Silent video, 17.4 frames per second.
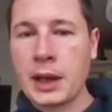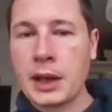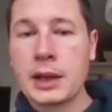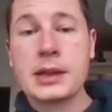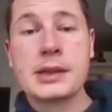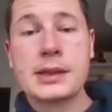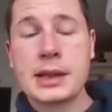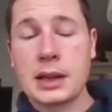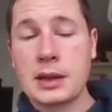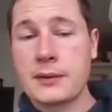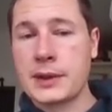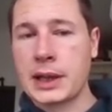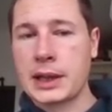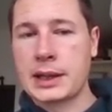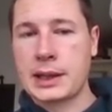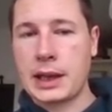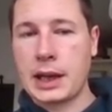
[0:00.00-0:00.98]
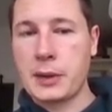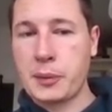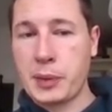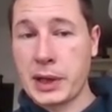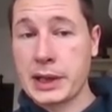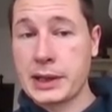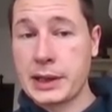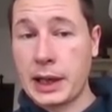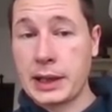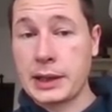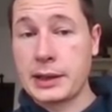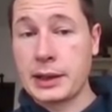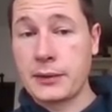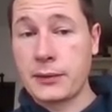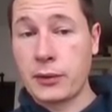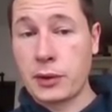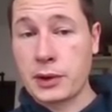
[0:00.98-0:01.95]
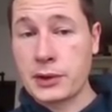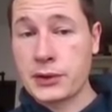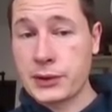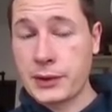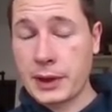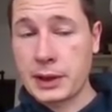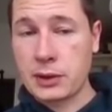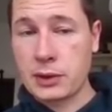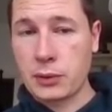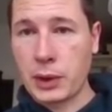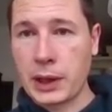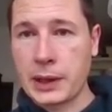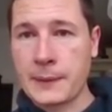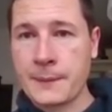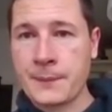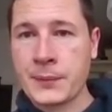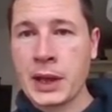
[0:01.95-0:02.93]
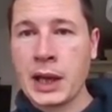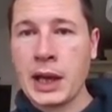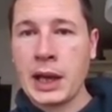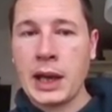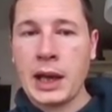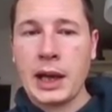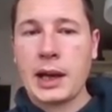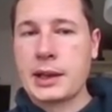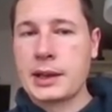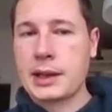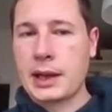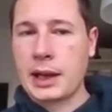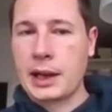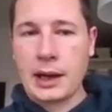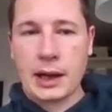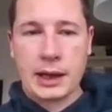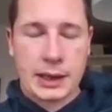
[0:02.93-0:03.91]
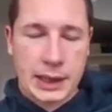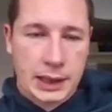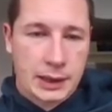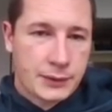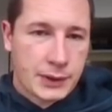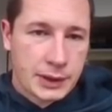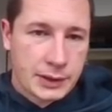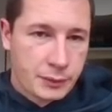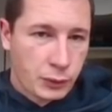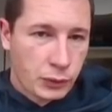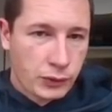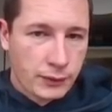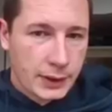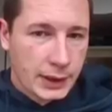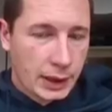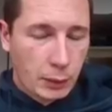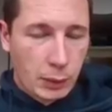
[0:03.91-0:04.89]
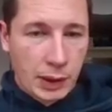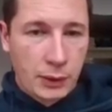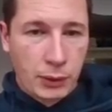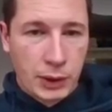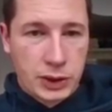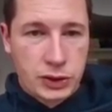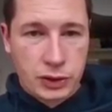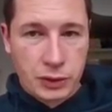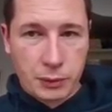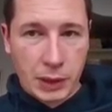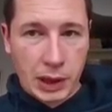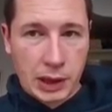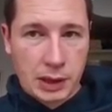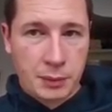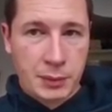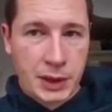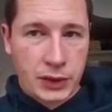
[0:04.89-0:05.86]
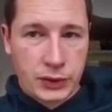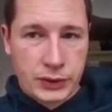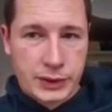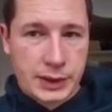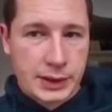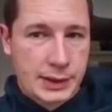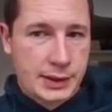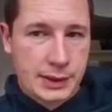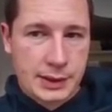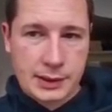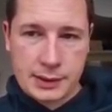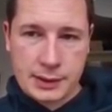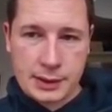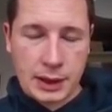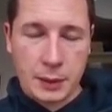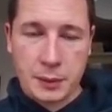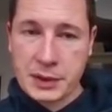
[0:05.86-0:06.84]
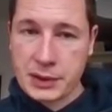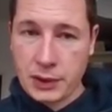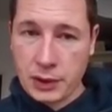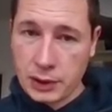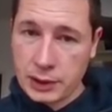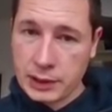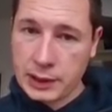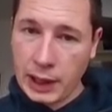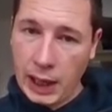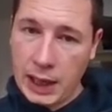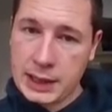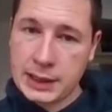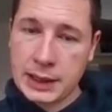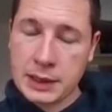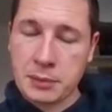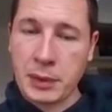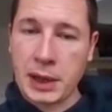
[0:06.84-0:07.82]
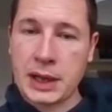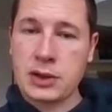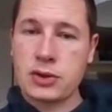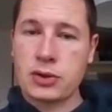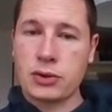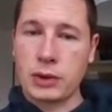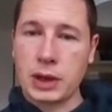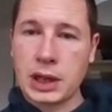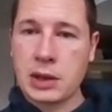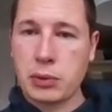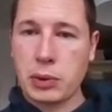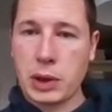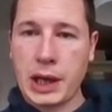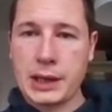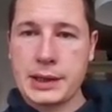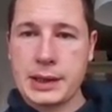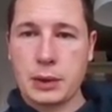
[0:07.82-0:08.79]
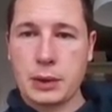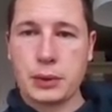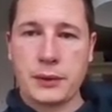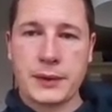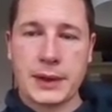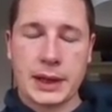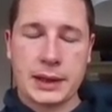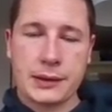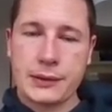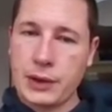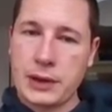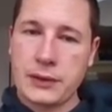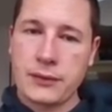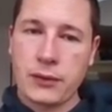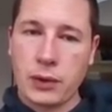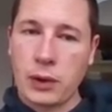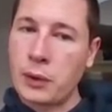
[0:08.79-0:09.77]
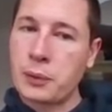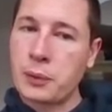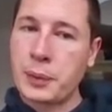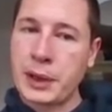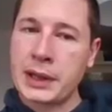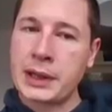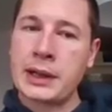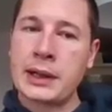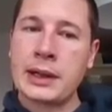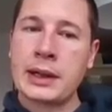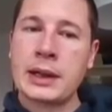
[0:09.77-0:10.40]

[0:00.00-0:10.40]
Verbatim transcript: instead of that i played knight a4 straight away and again, I gave this move a double question mark because it's absurd. I did manage to equalize out of that dreadful opening,